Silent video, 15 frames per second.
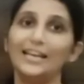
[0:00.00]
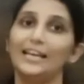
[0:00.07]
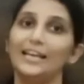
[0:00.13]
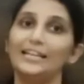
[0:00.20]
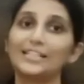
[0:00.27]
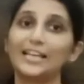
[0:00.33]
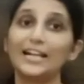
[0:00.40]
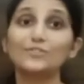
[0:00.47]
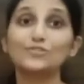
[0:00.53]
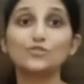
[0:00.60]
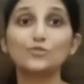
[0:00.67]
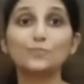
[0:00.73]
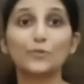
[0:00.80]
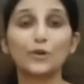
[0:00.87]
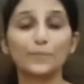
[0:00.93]
It helps
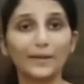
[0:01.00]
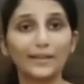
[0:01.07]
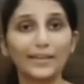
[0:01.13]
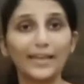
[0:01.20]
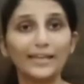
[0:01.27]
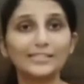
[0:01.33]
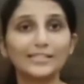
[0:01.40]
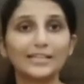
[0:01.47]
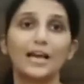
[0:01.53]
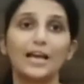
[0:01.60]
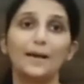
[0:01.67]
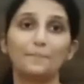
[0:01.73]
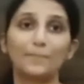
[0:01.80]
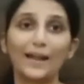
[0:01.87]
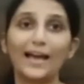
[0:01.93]
to propagate
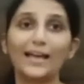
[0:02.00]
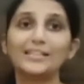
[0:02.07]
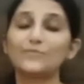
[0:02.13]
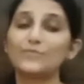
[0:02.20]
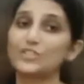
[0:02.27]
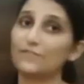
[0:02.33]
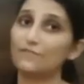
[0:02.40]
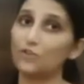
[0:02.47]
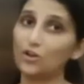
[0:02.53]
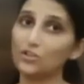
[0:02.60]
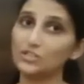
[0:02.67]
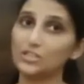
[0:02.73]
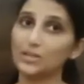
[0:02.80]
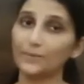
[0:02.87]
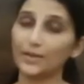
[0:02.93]
plants which have
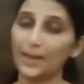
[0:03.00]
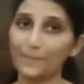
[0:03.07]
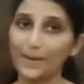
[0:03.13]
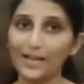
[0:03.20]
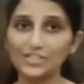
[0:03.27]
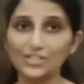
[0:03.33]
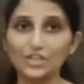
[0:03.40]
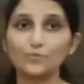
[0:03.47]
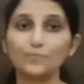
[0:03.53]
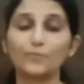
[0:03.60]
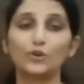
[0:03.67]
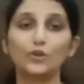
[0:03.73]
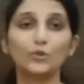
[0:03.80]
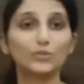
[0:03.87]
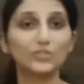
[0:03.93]
lost the capacity to
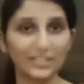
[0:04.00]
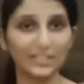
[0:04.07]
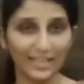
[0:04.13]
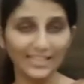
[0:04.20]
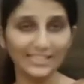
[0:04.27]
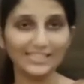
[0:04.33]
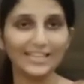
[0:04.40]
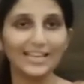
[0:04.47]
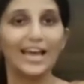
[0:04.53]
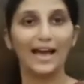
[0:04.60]
produce seeds.